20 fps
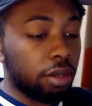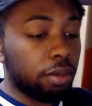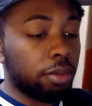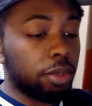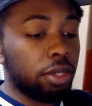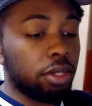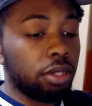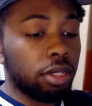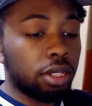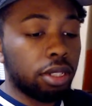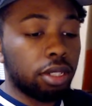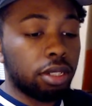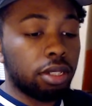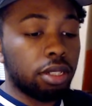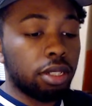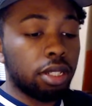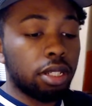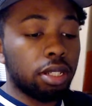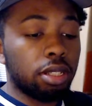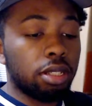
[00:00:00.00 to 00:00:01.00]
They're looking
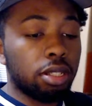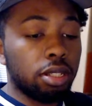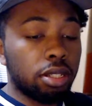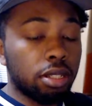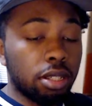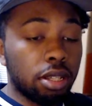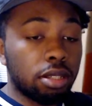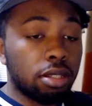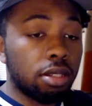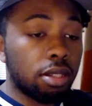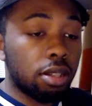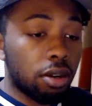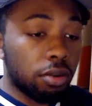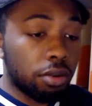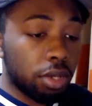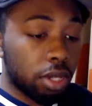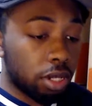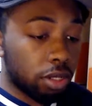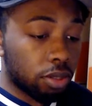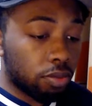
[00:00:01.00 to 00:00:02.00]
to get to 6-0
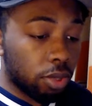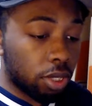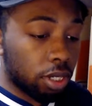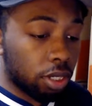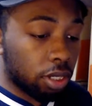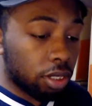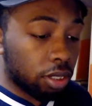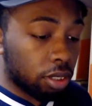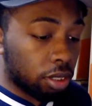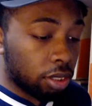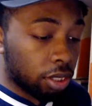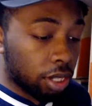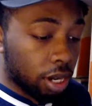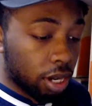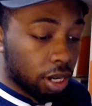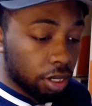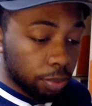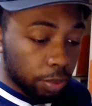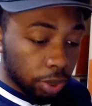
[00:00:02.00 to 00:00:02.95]
next week against the Giants.